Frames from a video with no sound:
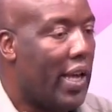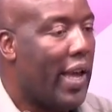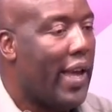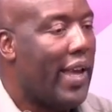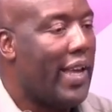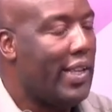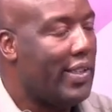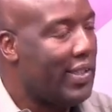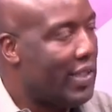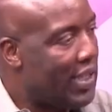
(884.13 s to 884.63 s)

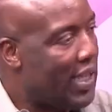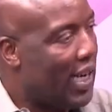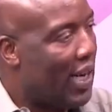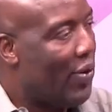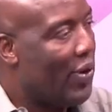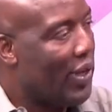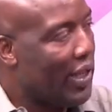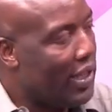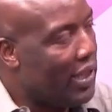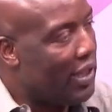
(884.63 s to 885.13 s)
He's
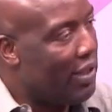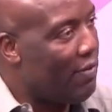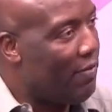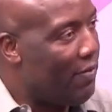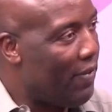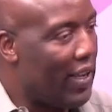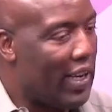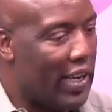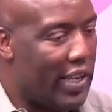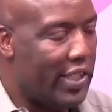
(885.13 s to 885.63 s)
down in the
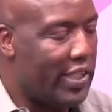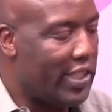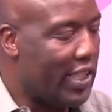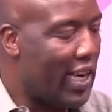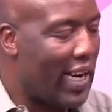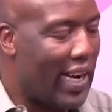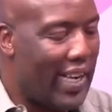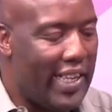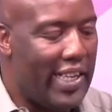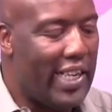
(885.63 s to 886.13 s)
village
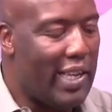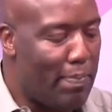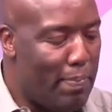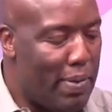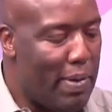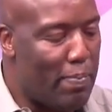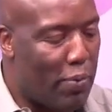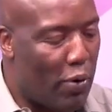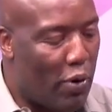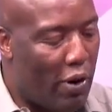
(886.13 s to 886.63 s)
cleaning
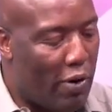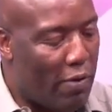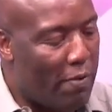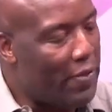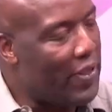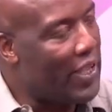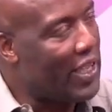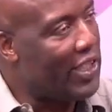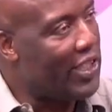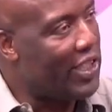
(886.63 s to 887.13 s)
people off
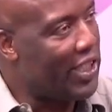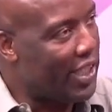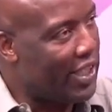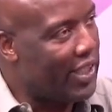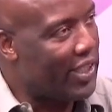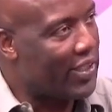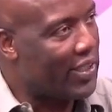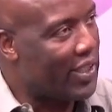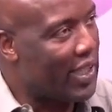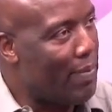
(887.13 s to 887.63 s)
their
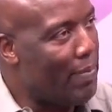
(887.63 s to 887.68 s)
jiggers.